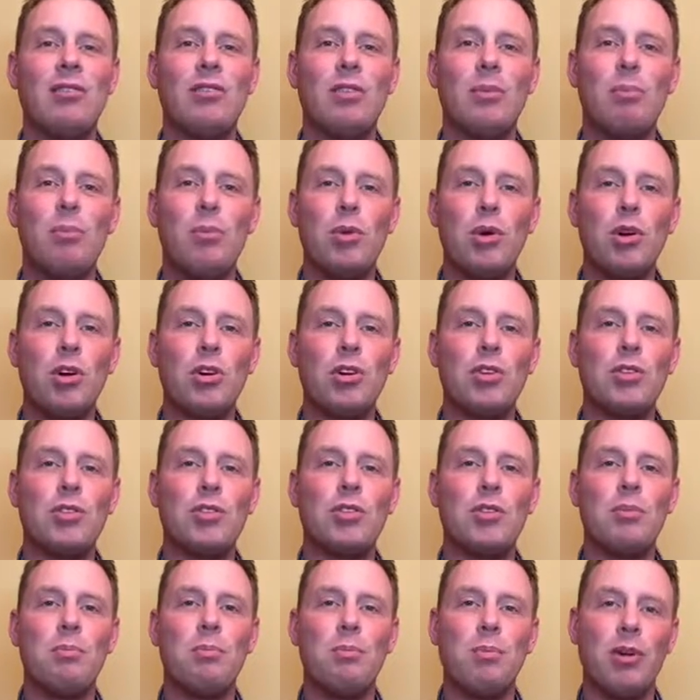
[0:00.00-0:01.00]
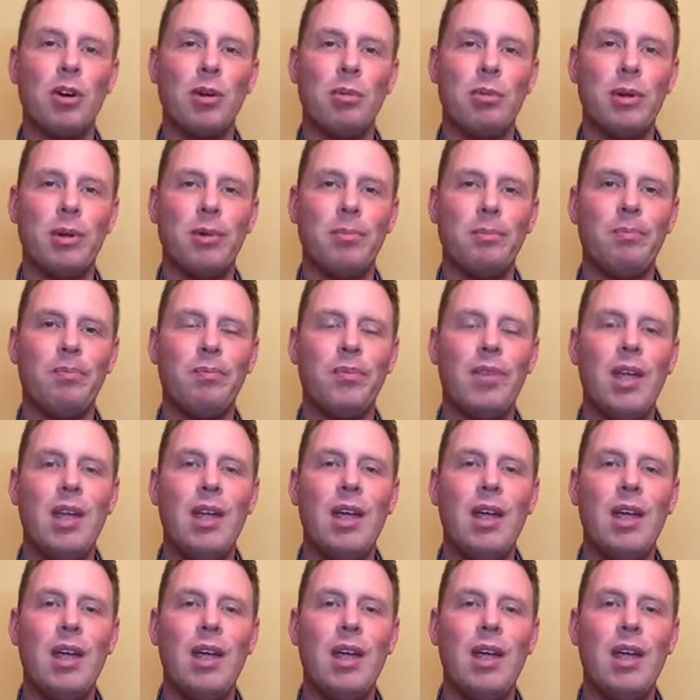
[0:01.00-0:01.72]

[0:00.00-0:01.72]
for Booker's Bourbon.